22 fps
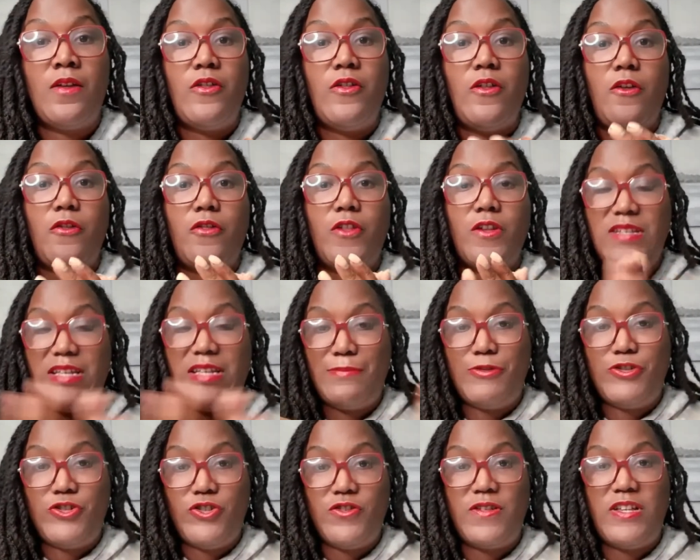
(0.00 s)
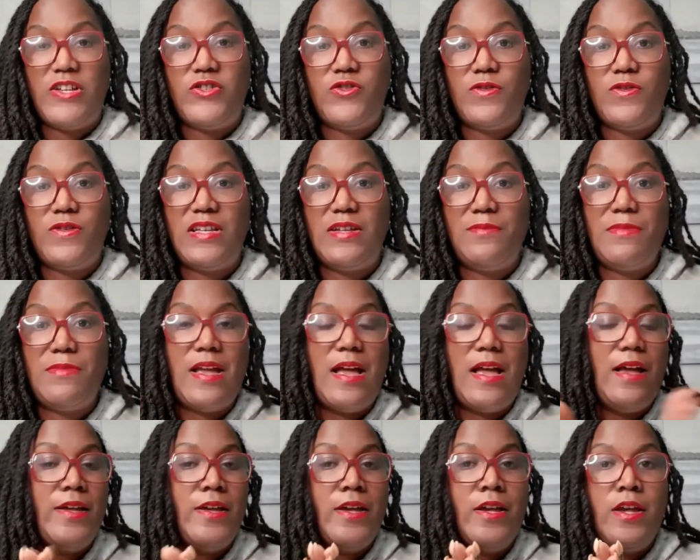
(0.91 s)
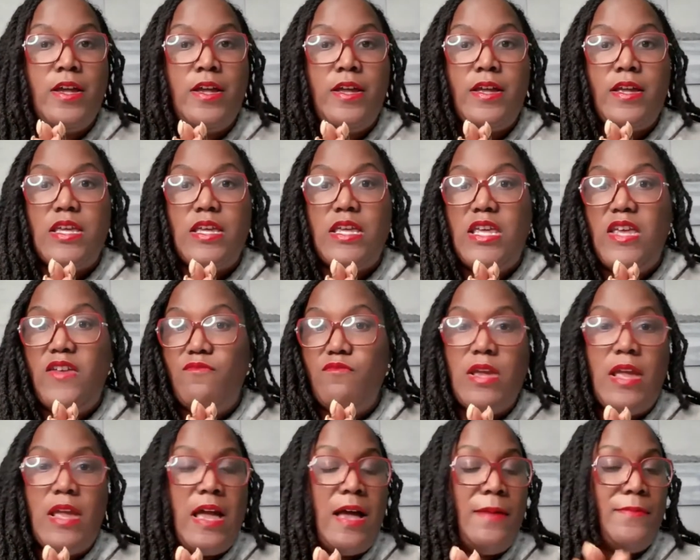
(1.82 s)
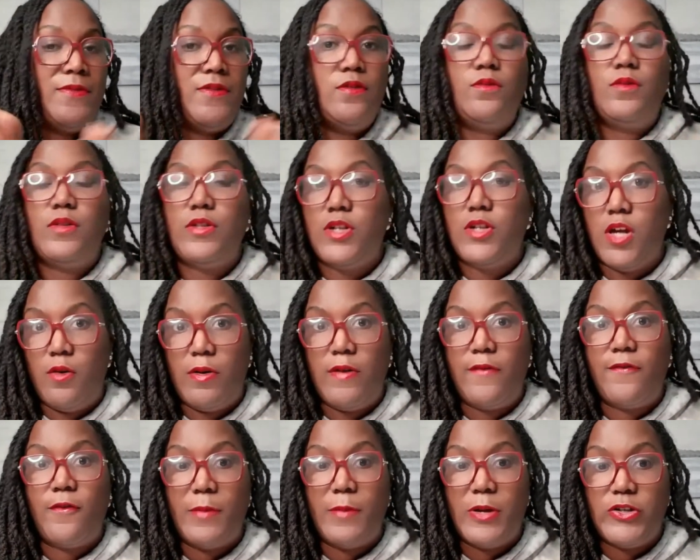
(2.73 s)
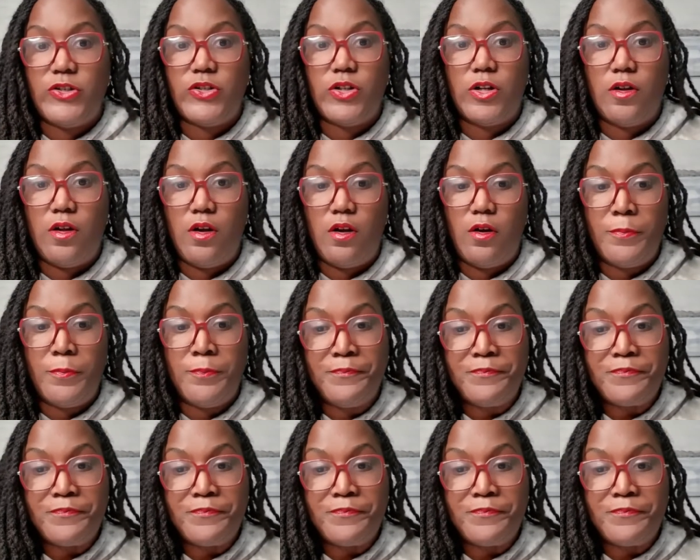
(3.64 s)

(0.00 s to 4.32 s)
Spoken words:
the temperatures that you send me give me absolutely no information at all.